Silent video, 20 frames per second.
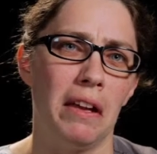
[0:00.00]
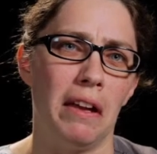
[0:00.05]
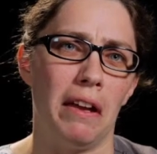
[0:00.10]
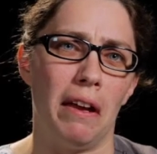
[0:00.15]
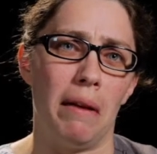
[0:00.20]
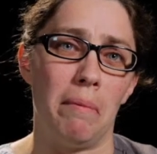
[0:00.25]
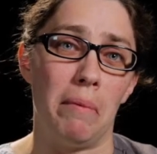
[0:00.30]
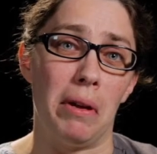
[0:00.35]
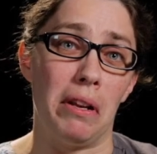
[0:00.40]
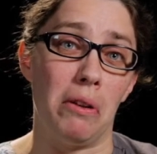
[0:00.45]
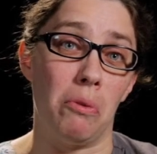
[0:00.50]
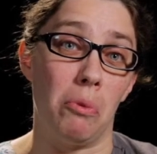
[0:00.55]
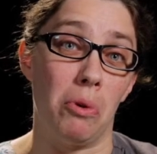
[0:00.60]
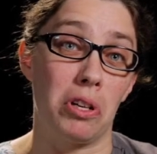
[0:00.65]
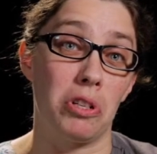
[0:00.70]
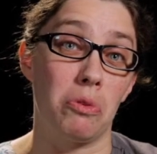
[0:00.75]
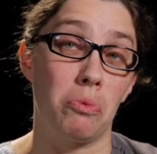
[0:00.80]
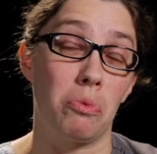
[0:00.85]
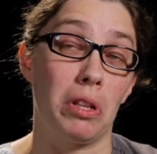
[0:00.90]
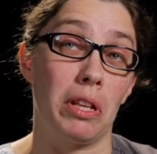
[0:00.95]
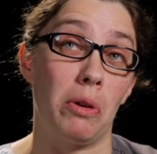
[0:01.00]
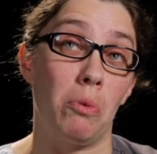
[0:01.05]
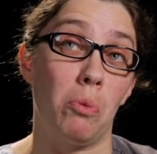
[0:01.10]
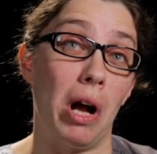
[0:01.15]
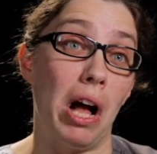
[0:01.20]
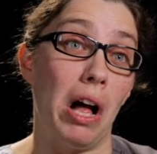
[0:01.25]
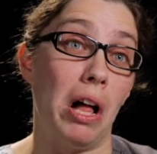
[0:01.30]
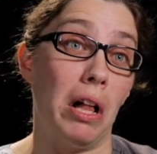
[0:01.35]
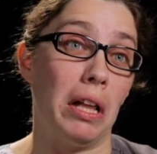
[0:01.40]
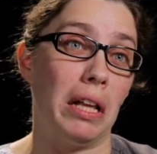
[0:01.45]
And it worked really
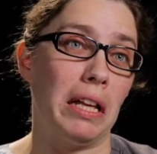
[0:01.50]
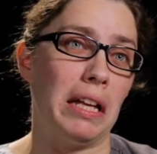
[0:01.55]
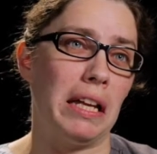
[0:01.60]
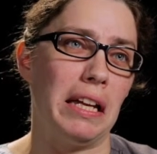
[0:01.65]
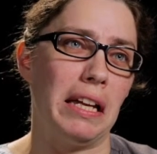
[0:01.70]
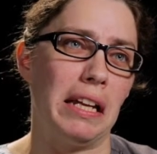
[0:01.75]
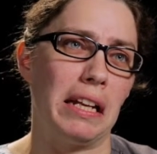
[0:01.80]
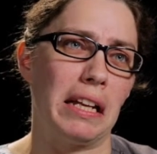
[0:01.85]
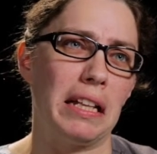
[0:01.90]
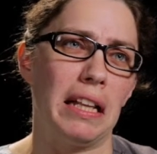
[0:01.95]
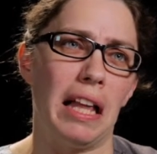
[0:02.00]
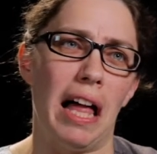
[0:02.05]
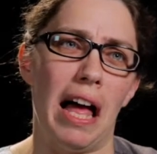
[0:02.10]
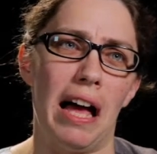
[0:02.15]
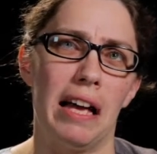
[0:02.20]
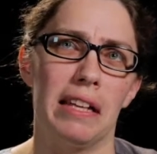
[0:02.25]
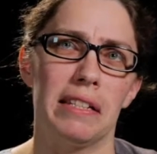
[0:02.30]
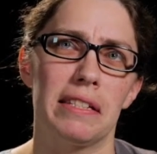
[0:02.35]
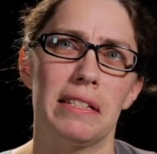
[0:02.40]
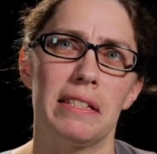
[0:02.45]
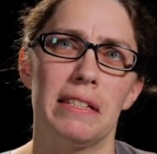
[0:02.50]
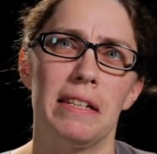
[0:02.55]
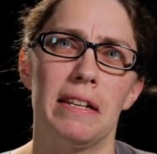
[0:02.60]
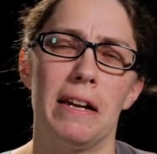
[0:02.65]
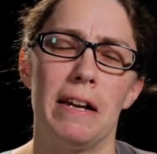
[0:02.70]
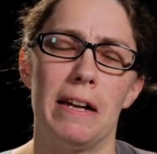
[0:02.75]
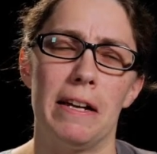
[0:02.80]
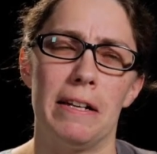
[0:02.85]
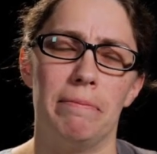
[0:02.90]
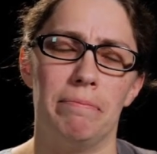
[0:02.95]
well in class.
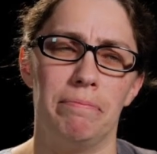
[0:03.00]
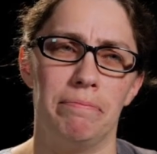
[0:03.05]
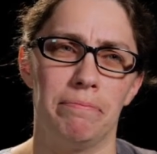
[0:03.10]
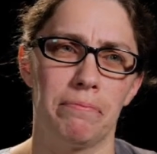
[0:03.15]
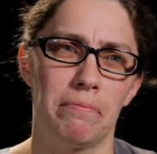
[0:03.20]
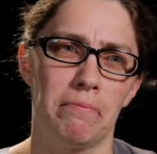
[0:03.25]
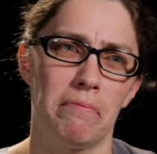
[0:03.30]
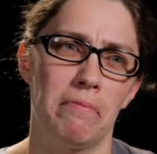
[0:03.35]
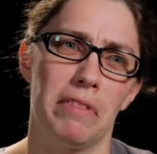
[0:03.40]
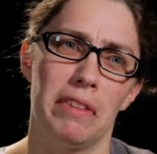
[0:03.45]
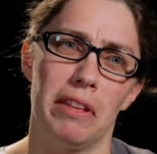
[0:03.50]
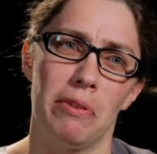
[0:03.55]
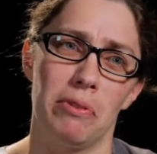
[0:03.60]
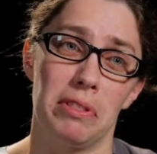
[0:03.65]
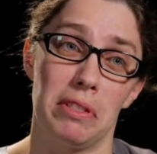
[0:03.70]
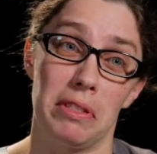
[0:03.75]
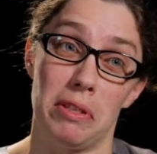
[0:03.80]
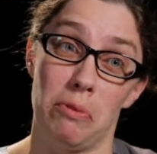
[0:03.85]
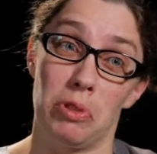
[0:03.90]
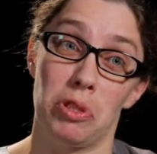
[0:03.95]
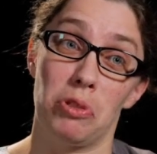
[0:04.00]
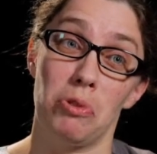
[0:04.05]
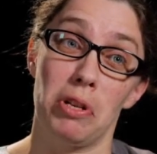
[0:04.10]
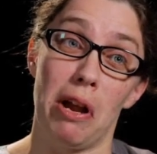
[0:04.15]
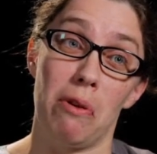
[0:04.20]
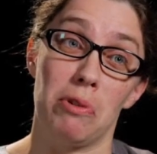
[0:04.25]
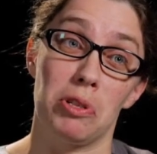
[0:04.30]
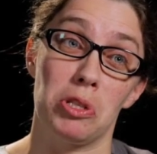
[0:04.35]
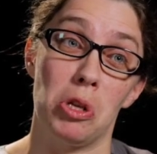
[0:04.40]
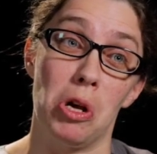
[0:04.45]
It was
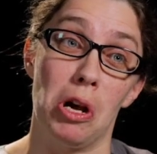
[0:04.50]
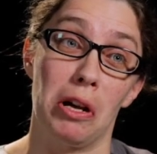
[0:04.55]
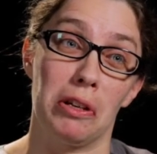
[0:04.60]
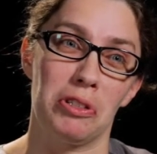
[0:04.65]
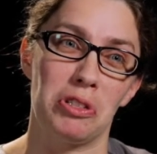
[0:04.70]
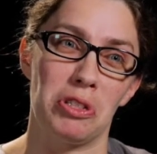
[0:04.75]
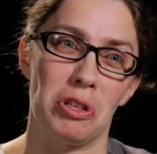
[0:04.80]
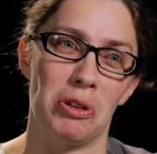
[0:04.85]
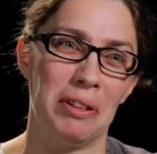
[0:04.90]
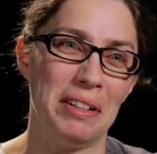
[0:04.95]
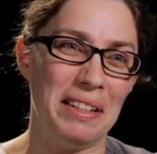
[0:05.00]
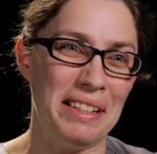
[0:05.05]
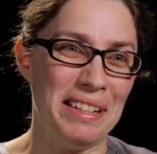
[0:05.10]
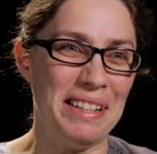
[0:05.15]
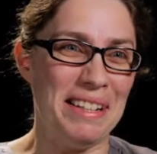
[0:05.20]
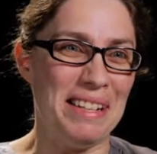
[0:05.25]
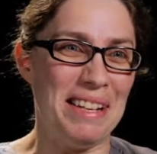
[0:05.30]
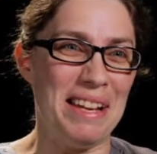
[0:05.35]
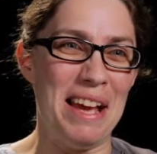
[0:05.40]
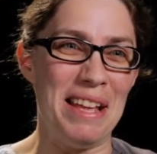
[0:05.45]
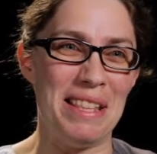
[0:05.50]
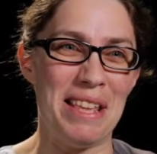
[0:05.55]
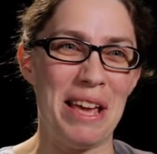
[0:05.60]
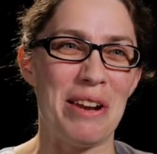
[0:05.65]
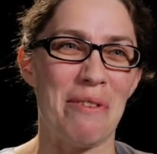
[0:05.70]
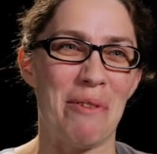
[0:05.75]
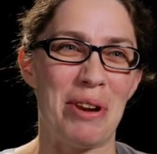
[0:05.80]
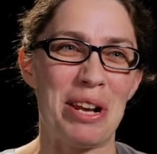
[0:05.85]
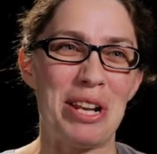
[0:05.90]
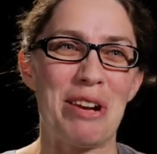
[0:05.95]
3 hours long, so they
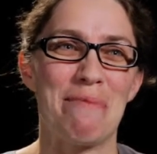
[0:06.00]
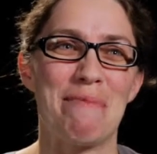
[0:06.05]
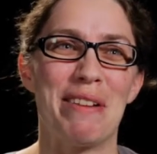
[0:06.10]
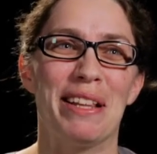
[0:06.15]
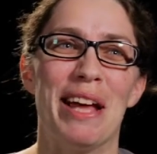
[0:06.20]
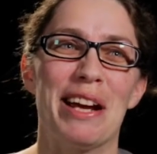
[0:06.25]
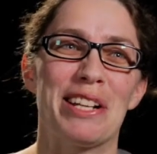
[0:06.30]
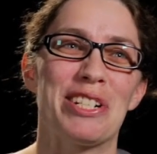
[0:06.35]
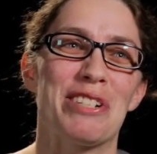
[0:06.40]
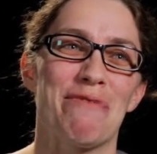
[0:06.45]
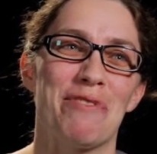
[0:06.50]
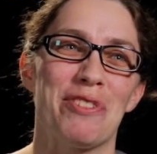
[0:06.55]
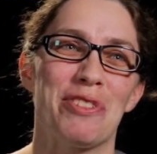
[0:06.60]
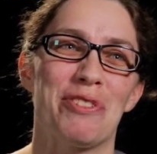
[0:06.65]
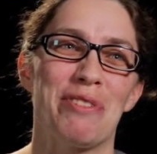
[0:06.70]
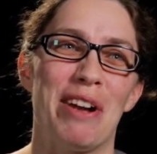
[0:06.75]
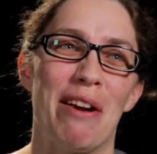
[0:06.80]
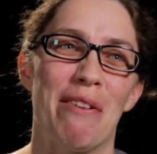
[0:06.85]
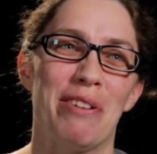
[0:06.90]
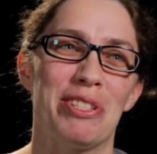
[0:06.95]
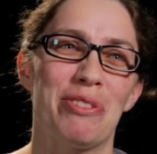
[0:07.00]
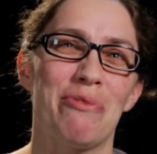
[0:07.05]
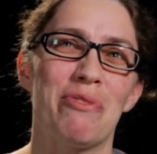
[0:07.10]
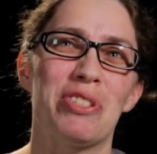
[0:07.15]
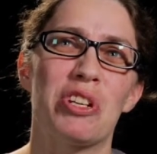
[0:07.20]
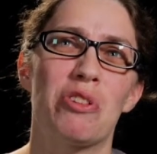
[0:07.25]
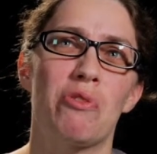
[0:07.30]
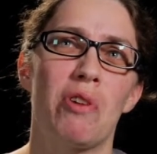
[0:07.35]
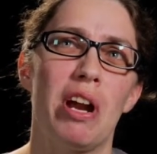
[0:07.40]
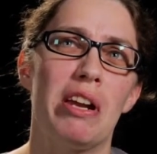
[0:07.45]
didn't want to hear me lecture for 3 hours. So it
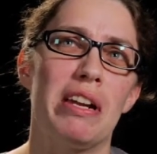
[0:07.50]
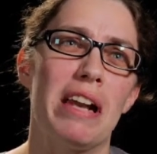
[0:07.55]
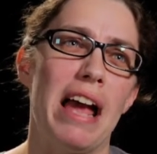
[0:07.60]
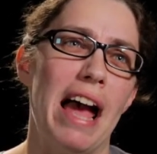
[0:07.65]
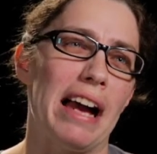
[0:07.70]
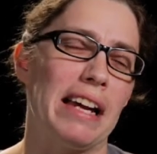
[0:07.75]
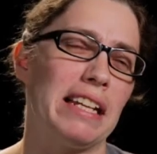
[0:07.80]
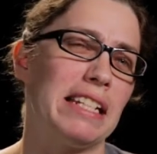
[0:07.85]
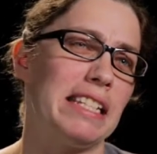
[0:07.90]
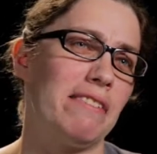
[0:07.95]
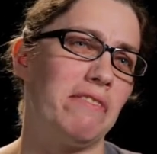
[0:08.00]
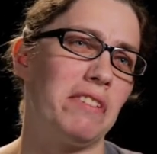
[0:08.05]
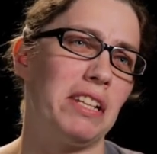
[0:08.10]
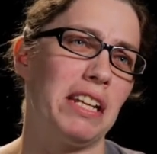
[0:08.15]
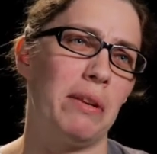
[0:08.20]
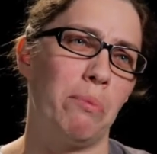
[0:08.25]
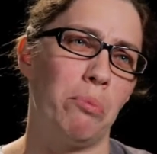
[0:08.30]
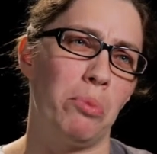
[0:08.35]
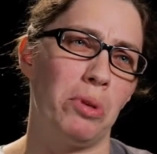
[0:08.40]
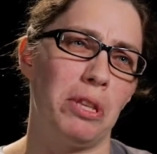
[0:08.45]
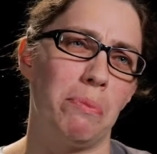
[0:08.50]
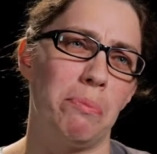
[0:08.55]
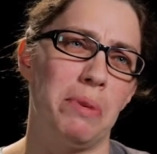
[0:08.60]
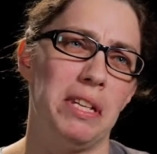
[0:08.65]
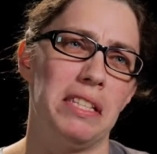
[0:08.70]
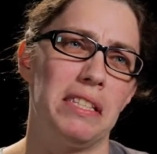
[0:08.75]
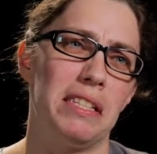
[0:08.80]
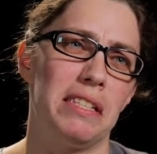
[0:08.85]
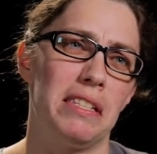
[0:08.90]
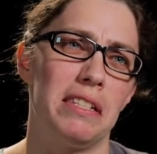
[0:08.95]
was a great activity to put the
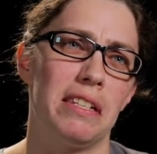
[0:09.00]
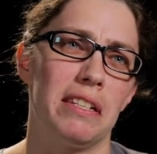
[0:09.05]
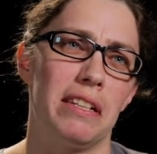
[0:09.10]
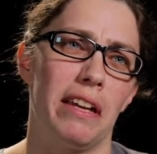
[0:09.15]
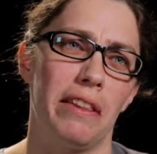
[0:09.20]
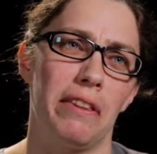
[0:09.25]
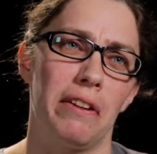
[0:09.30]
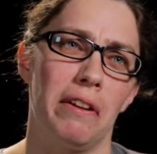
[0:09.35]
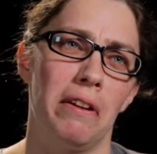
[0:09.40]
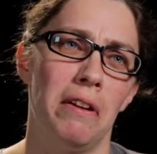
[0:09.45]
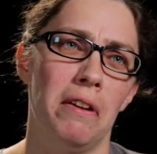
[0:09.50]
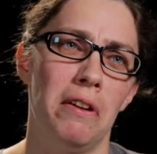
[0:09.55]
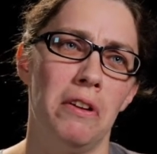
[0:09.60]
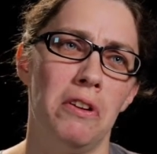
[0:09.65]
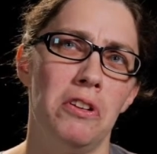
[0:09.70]
pieces together,